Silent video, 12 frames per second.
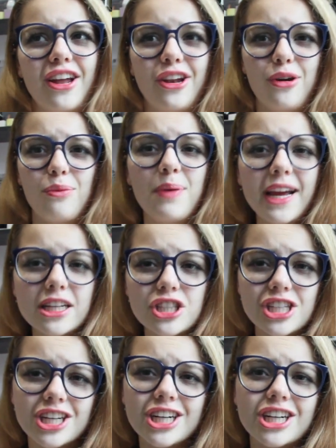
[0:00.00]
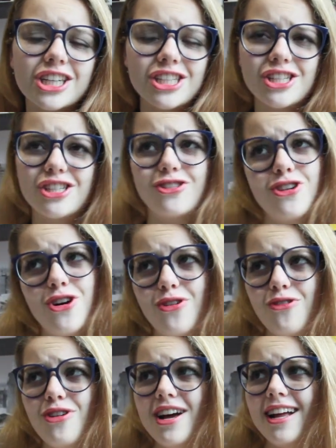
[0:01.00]
no pictures,
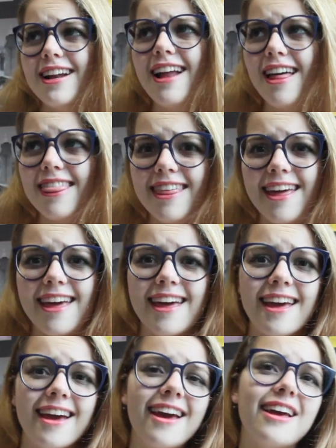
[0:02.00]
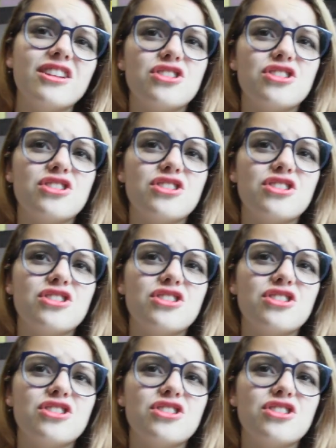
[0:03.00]
no nothing,